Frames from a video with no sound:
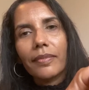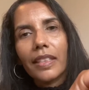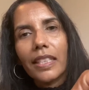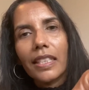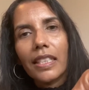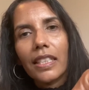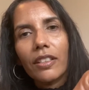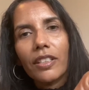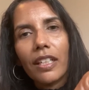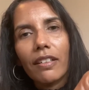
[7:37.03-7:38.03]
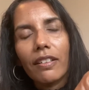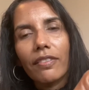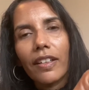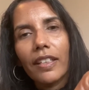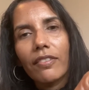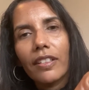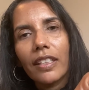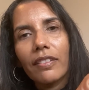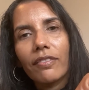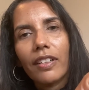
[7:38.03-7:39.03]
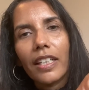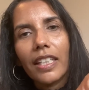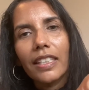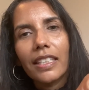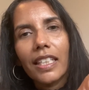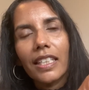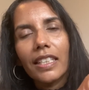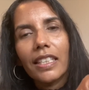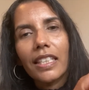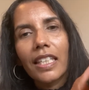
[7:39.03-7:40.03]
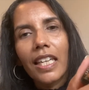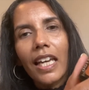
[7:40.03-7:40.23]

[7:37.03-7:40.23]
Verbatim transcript: This is a doTERRA favourite, frankincense,